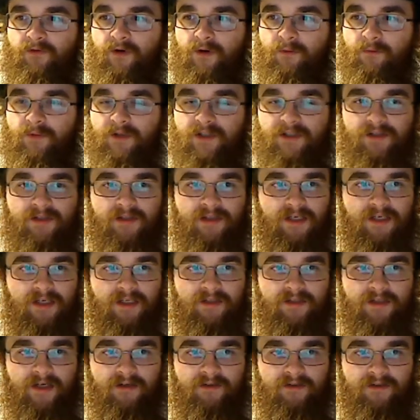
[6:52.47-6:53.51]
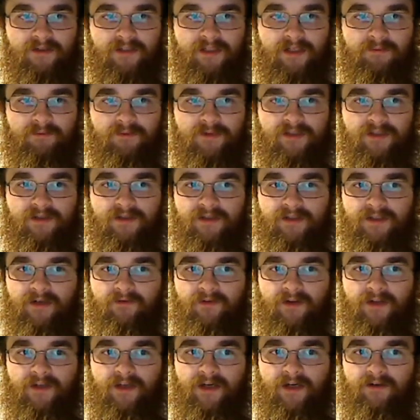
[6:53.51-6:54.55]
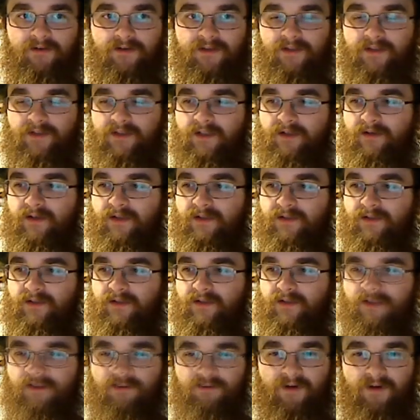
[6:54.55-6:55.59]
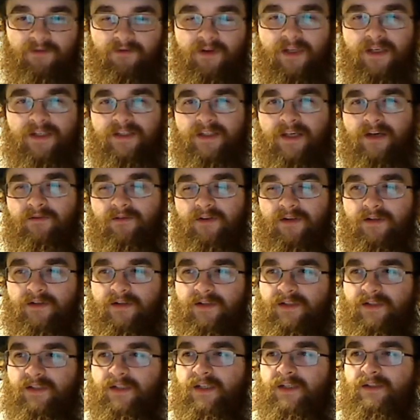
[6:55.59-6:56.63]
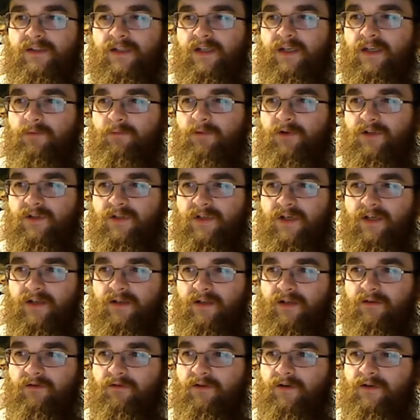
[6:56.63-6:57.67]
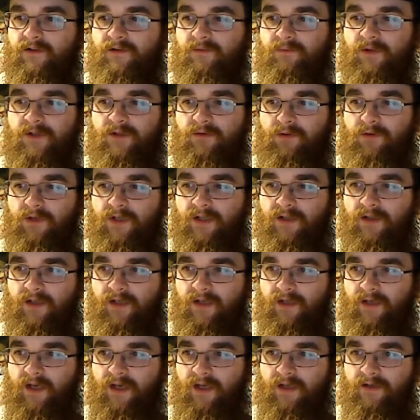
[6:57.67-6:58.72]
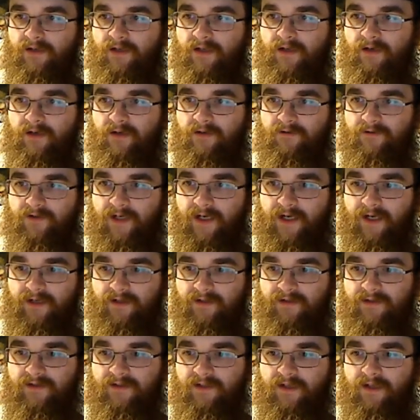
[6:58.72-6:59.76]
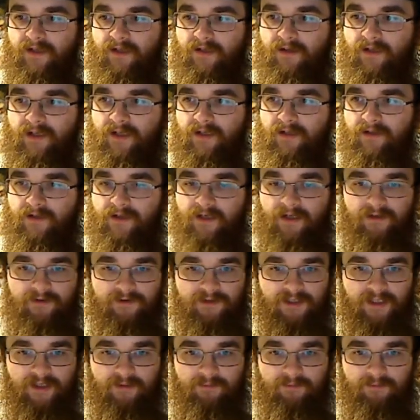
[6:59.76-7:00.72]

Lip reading: performance to the Intel chips, the 7000 series, it's roughly 7 to 16% difference between the 1800X and the Intel